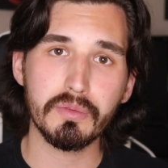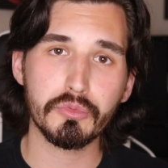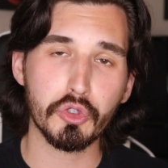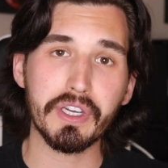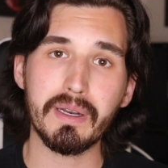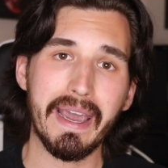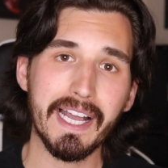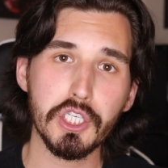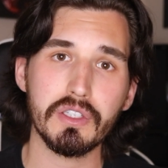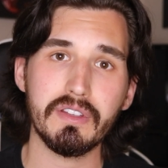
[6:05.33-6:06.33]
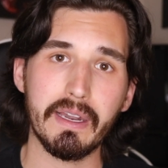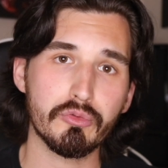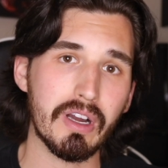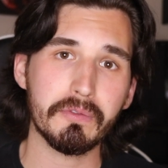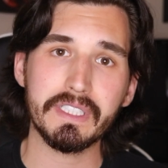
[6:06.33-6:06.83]
So you can imagine that
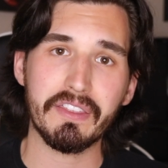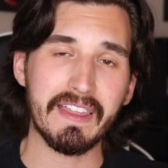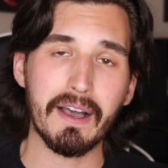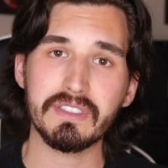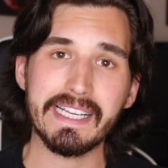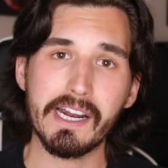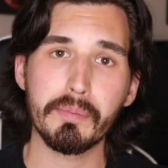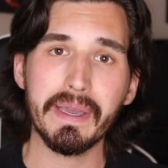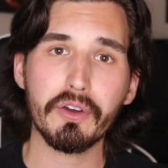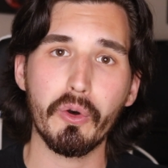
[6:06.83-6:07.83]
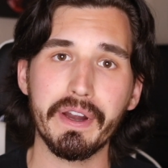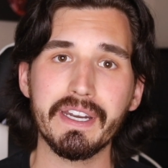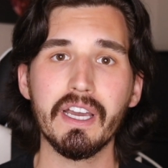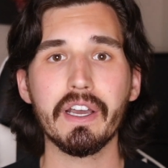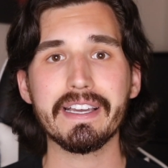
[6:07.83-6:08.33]
roughly 1,800
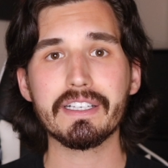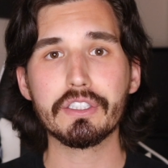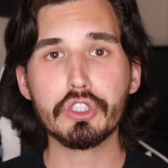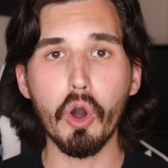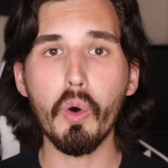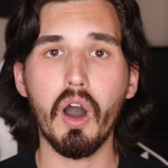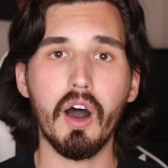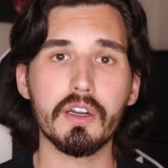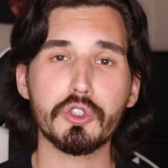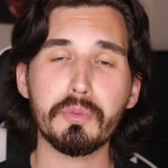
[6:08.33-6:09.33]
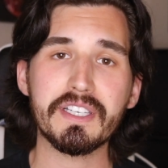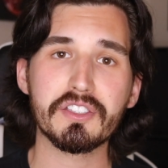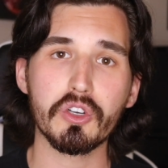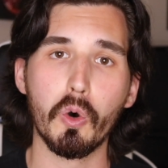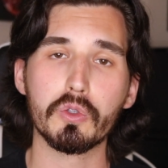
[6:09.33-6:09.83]
Bitcoin go on to be
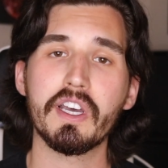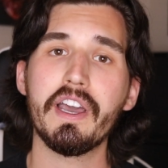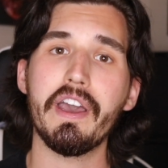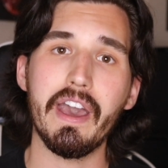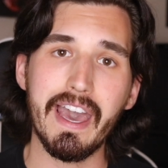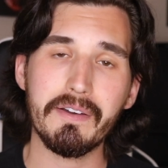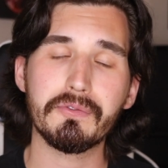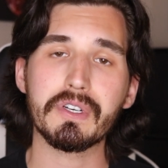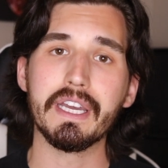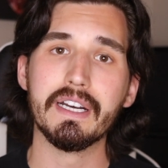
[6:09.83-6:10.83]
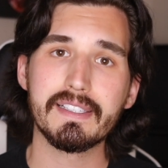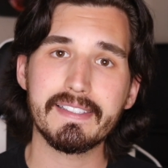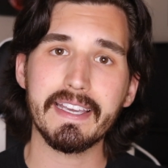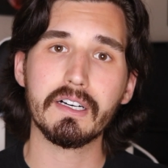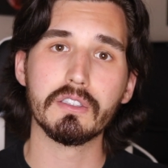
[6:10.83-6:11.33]
sold every
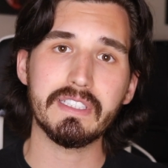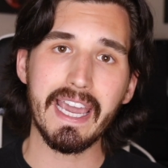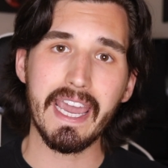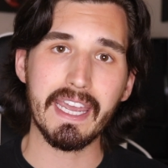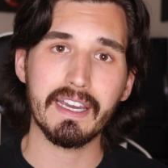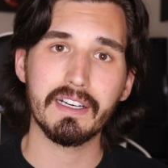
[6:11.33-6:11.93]
single day.